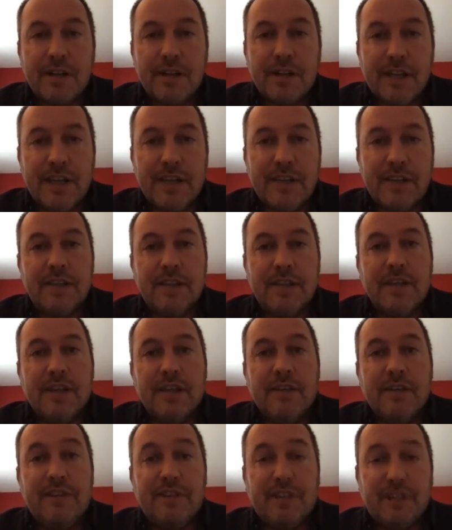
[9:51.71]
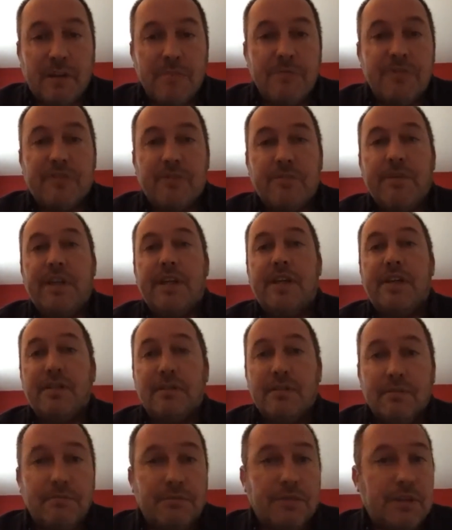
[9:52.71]
And I guess it comes from
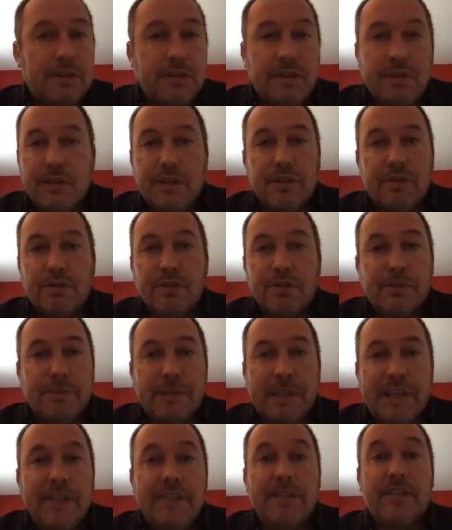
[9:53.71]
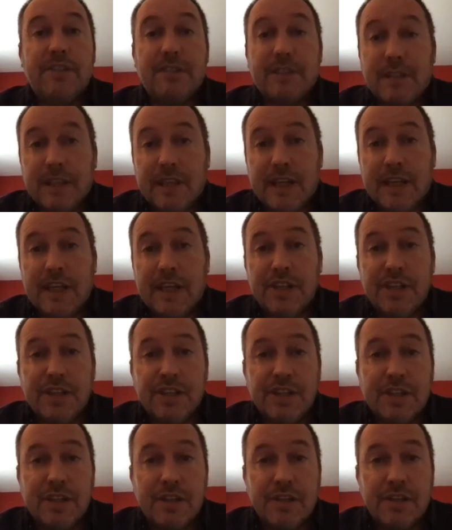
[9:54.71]
there, you're going to be easier to engage, and
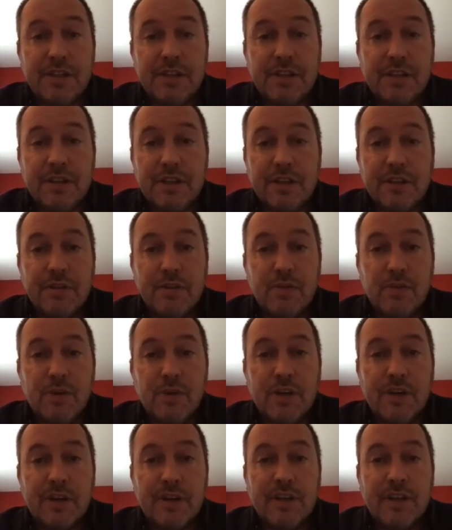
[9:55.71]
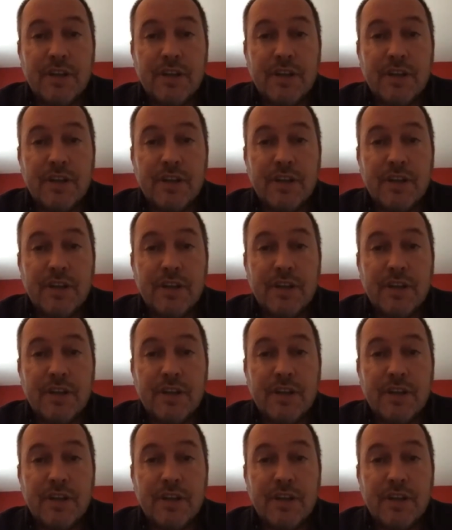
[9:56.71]
chances are you're going to work